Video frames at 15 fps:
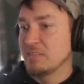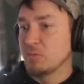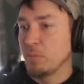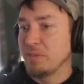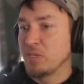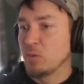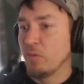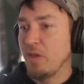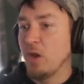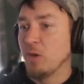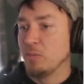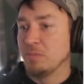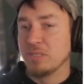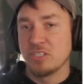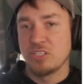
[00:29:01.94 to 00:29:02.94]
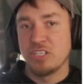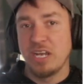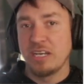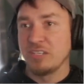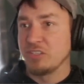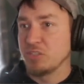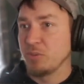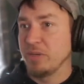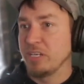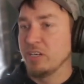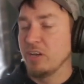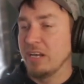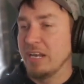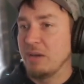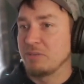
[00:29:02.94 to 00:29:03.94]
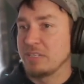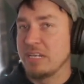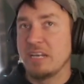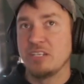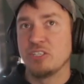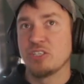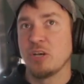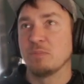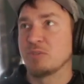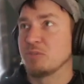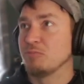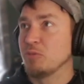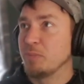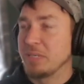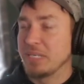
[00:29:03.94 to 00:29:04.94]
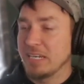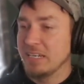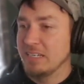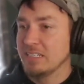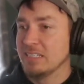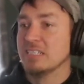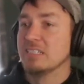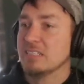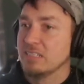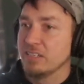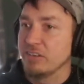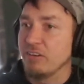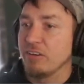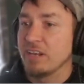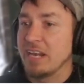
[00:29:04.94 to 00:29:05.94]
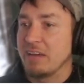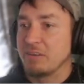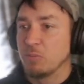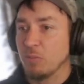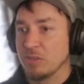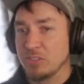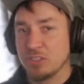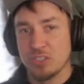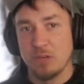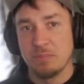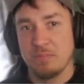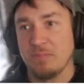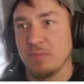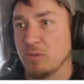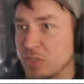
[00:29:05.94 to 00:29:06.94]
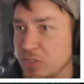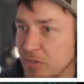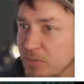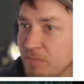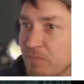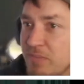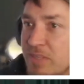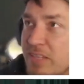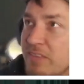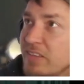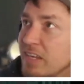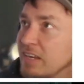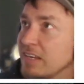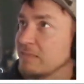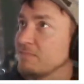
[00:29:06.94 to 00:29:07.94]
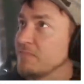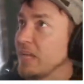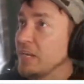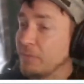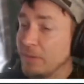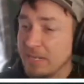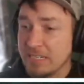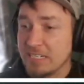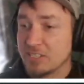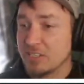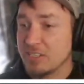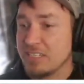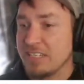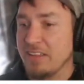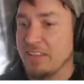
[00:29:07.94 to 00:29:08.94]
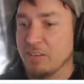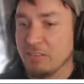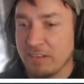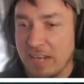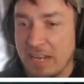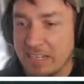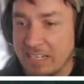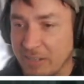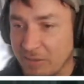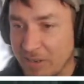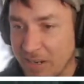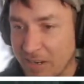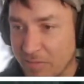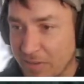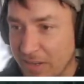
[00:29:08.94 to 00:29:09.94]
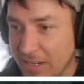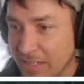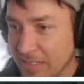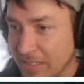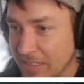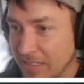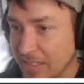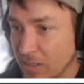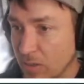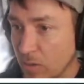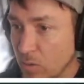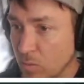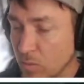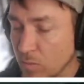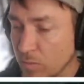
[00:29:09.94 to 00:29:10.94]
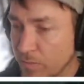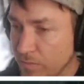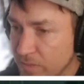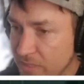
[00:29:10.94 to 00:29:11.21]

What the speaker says: as what we call the homeless challenge, where you're not allowed in any shops on Rubi Ka. You're only allowed in one shop or two in the garden. Anyway, it's good to see that you're an Anarchy Online fan. Oh,